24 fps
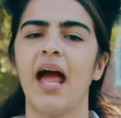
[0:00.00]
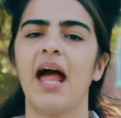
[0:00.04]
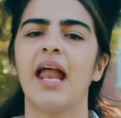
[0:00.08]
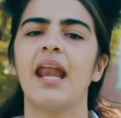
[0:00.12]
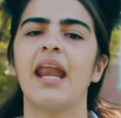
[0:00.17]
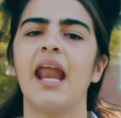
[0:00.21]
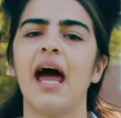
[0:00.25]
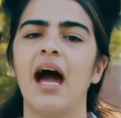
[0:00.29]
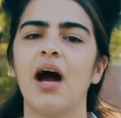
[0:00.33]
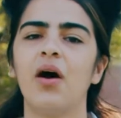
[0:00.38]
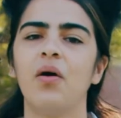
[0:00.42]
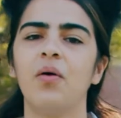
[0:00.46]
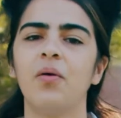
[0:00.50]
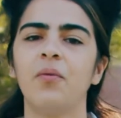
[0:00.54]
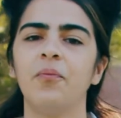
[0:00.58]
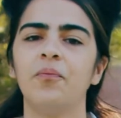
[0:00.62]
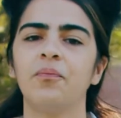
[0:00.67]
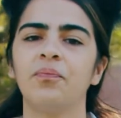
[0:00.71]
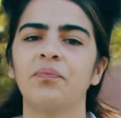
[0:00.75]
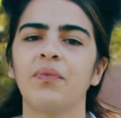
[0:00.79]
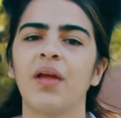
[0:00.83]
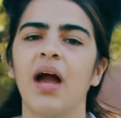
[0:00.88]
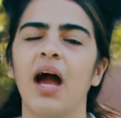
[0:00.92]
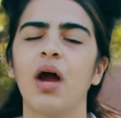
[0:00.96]
Now,
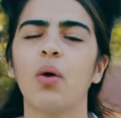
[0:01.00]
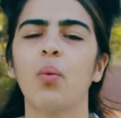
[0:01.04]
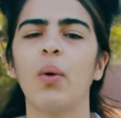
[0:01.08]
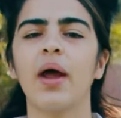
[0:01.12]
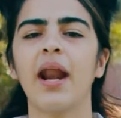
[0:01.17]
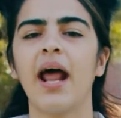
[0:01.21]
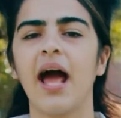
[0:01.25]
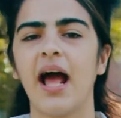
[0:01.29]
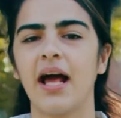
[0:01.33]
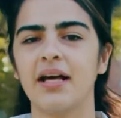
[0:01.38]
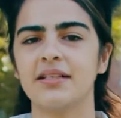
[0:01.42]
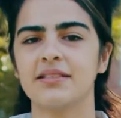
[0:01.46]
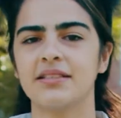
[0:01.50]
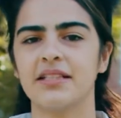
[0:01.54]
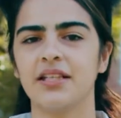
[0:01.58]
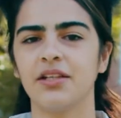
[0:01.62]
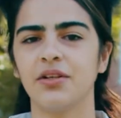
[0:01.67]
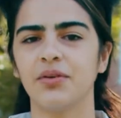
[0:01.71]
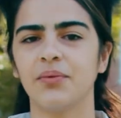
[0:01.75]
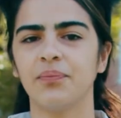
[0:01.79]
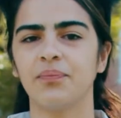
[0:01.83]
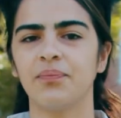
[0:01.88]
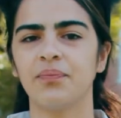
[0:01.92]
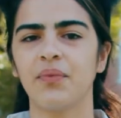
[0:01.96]
I want to ask
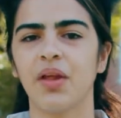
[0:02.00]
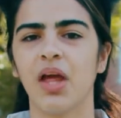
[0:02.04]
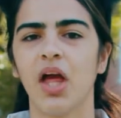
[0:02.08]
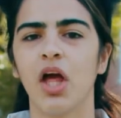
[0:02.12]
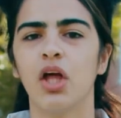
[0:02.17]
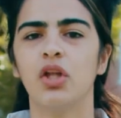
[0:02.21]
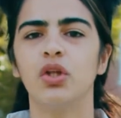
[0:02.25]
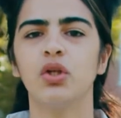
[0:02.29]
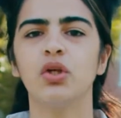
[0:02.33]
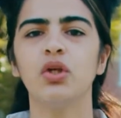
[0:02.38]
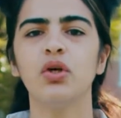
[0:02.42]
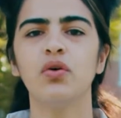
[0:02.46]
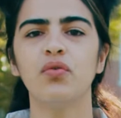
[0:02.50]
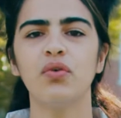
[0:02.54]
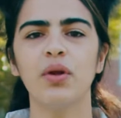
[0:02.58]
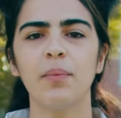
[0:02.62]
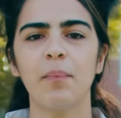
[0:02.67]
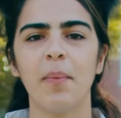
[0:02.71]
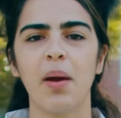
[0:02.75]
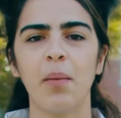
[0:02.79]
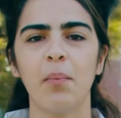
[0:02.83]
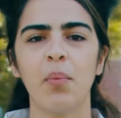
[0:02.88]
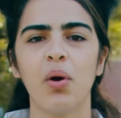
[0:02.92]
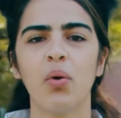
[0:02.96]
you, do you
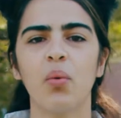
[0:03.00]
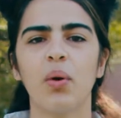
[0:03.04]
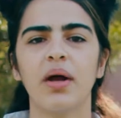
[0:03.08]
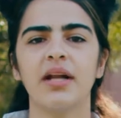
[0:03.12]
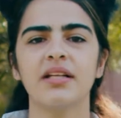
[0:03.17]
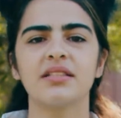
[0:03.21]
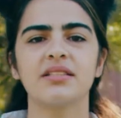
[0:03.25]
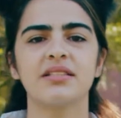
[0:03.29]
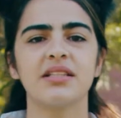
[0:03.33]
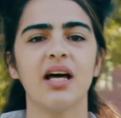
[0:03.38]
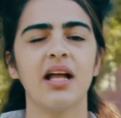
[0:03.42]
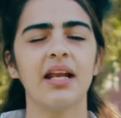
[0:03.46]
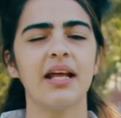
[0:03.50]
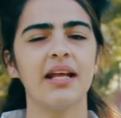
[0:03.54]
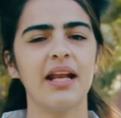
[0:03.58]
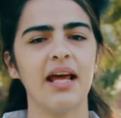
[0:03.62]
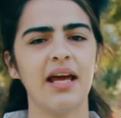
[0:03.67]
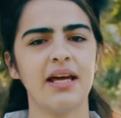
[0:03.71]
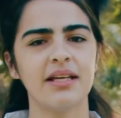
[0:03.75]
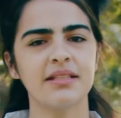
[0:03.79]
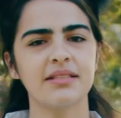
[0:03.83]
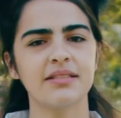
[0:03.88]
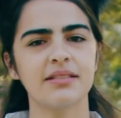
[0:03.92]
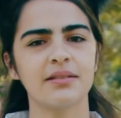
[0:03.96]
remember what a solid
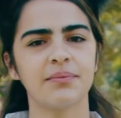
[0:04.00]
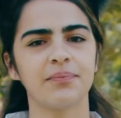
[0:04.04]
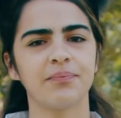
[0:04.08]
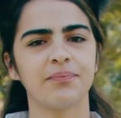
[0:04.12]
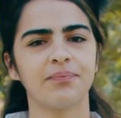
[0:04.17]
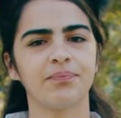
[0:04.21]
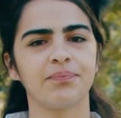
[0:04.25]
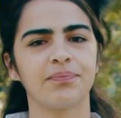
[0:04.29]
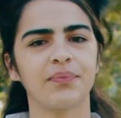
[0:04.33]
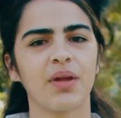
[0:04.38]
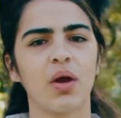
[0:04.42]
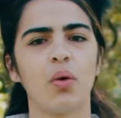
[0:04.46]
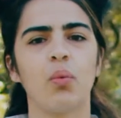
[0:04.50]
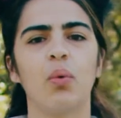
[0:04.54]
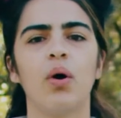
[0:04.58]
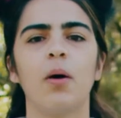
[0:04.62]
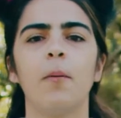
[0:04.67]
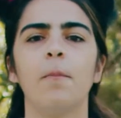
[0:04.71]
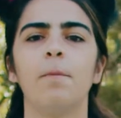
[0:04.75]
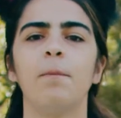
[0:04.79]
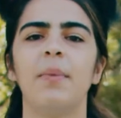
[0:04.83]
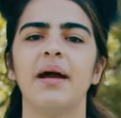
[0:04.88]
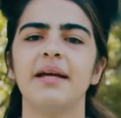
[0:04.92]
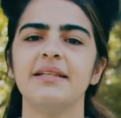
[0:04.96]
is? Well,
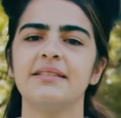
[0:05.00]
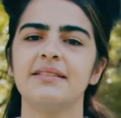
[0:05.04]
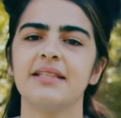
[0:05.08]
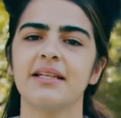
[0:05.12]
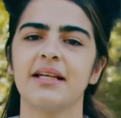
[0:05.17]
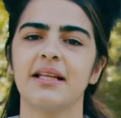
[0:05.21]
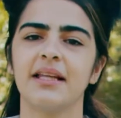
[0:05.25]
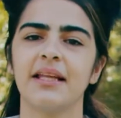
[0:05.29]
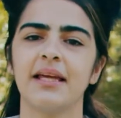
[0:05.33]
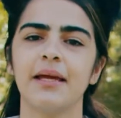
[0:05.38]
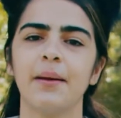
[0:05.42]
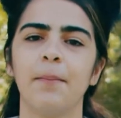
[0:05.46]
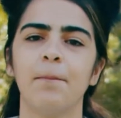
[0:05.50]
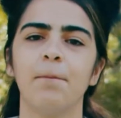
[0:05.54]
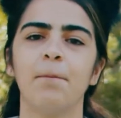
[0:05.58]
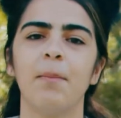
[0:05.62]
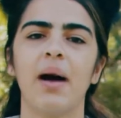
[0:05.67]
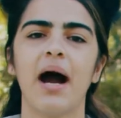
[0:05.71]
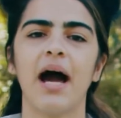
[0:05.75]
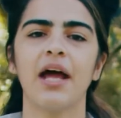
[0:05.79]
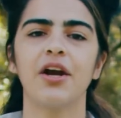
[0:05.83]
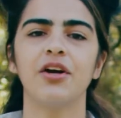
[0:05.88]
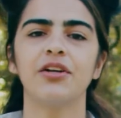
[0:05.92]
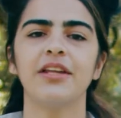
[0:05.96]
basically,
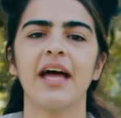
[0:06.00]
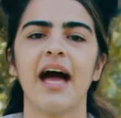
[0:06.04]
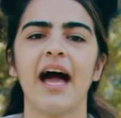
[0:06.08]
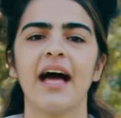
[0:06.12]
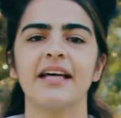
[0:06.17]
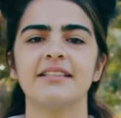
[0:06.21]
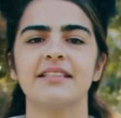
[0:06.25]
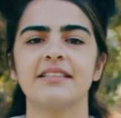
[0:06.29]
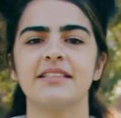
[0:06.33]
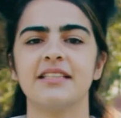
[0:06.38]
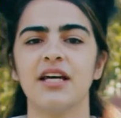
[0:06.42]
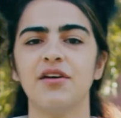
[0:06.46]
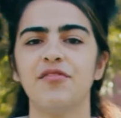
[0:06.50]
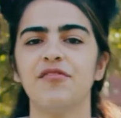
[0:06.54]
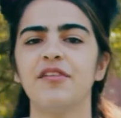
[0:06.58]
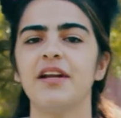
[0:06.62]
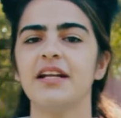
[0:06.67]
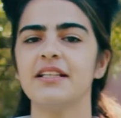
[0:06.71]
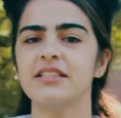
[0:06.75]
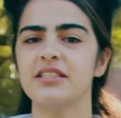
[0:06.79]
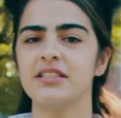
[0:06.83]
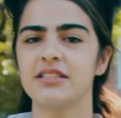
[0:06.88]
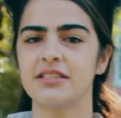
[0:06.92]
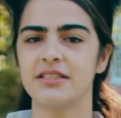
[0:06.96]
matter that has a
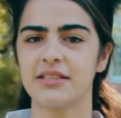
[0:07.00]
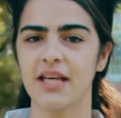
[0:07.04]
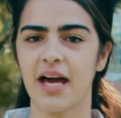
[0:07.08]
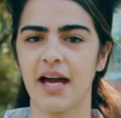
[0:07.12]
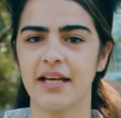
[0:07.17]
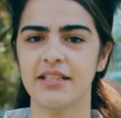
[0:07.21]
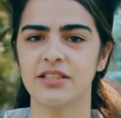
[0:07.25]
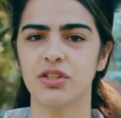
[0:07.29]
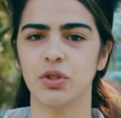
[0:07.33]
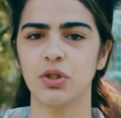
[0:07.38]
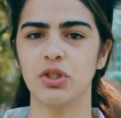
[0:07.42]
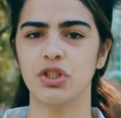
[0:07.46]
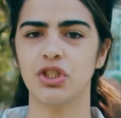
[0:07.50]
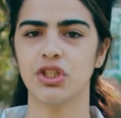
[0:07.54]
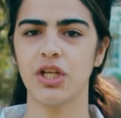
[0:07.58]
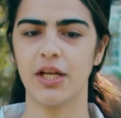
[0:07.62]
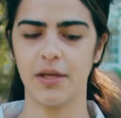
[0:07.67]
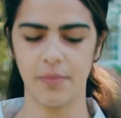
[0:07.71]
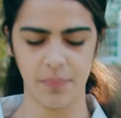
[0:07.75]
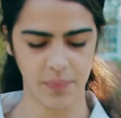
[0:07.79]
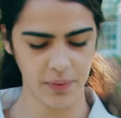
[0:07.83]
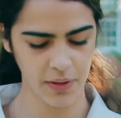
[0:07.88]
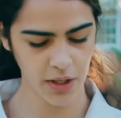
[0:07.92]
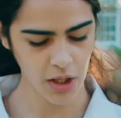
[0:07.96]
definite size or
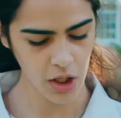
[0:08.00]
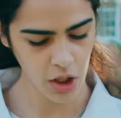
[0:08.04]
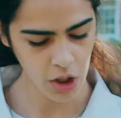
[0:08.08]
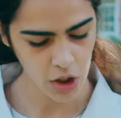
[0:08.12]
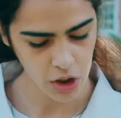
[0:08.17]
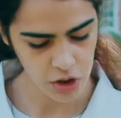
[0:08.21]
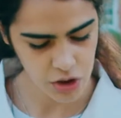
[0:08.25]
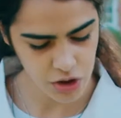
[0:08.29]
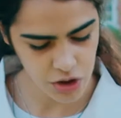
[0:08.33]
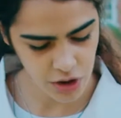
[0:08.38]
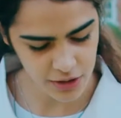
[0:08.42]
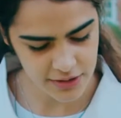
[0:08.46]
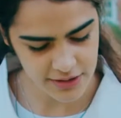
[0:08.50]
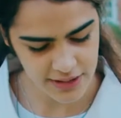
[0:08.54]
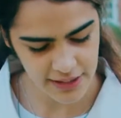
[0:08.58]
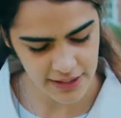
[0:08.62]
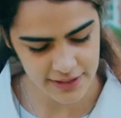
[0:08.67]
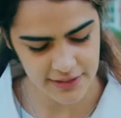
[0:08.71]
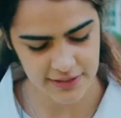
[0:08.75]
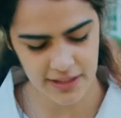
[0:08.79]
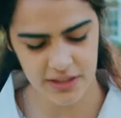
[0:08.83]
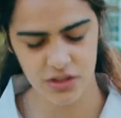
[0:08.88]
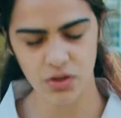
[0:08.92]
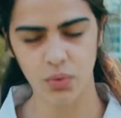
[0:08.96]
shape, just
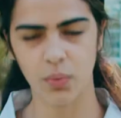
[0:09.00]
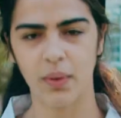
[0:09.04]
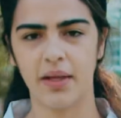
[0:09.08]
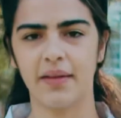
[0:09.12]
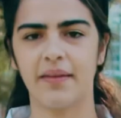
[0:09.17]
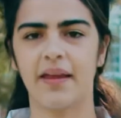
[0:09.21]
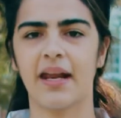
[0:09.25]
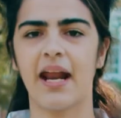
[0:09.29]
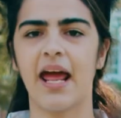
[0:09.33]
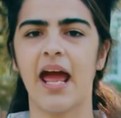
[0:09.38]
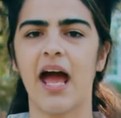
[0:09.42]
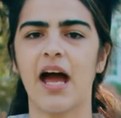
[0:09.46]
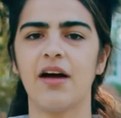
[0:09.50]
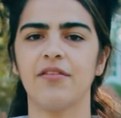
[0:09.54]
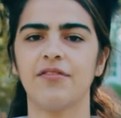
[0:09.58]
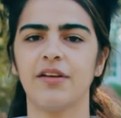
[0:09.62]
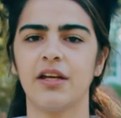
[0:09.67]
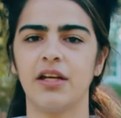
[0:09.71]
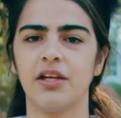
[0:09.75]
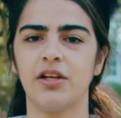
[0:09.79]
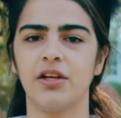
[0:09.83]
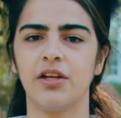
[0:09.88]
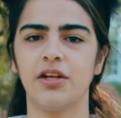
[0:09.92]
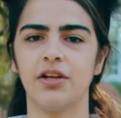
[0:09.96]
like this one that I have
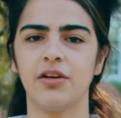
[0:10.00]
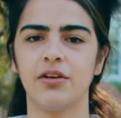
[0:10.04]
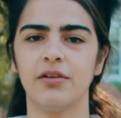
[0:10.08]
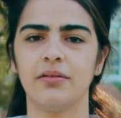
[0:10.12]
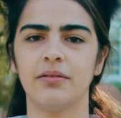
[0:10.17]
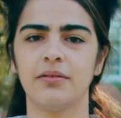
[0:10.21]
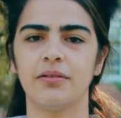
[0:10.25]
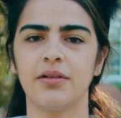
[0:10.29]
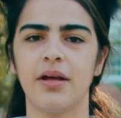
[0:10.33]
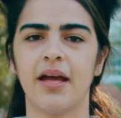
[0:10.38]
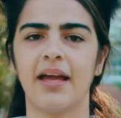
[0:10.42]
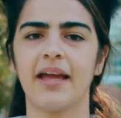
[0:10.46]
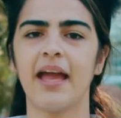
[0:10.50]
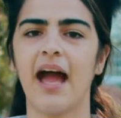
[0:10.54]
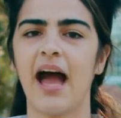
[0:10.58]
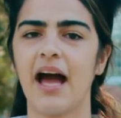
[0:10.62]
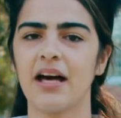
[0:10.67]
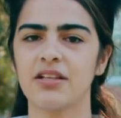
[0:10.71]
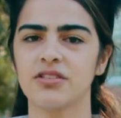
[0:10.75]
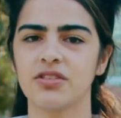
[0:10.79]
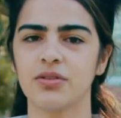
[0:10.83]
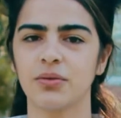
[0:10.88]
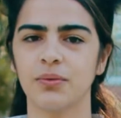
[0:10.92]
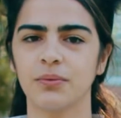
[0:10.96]
here, a
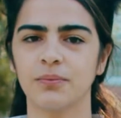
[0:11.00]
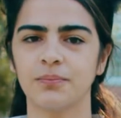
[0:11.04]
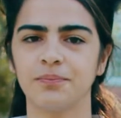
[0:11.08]
castle.